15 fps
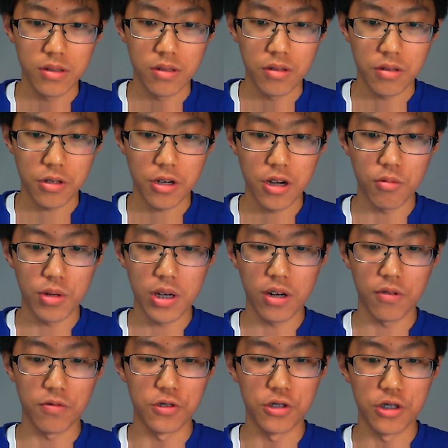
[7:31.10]
Okay, we
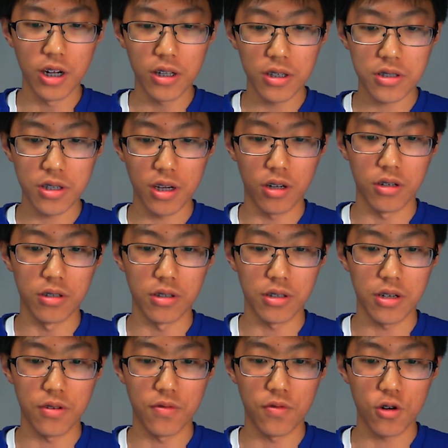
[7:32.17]
have Jellicent on the
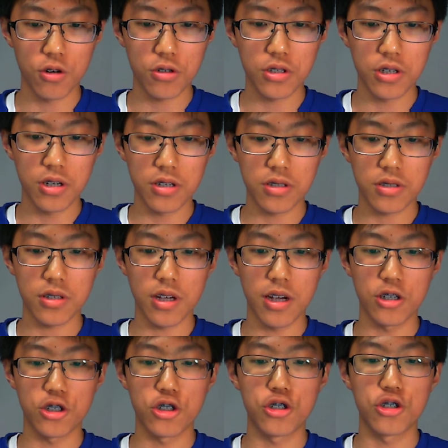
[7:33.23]
lead versus
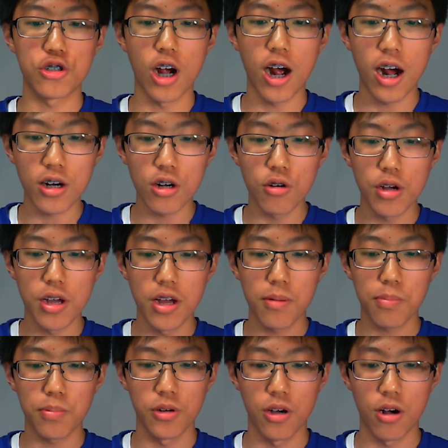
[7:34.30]
a Shadow
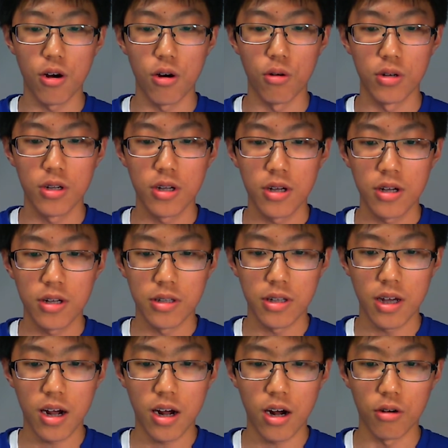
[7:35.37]
Hypno.
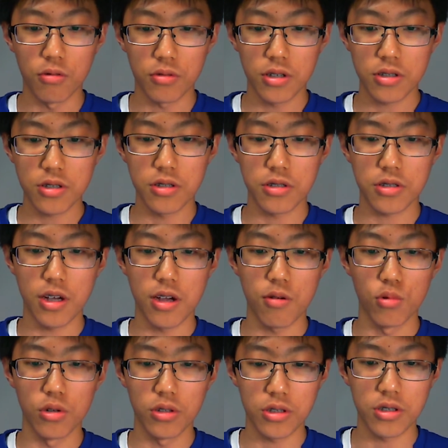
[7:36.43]
Now, this is a
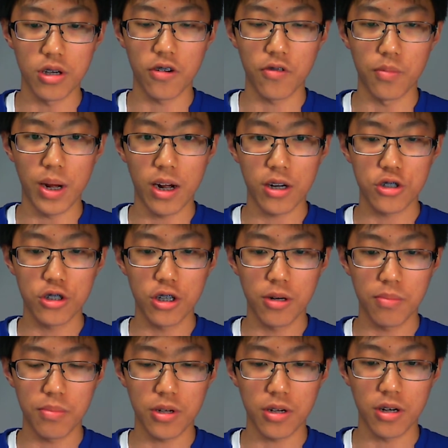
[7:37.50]
really tough
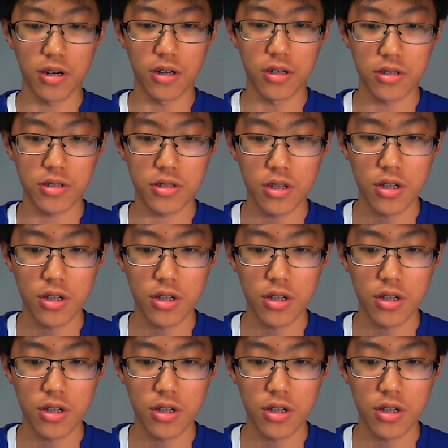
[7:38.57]
matchup because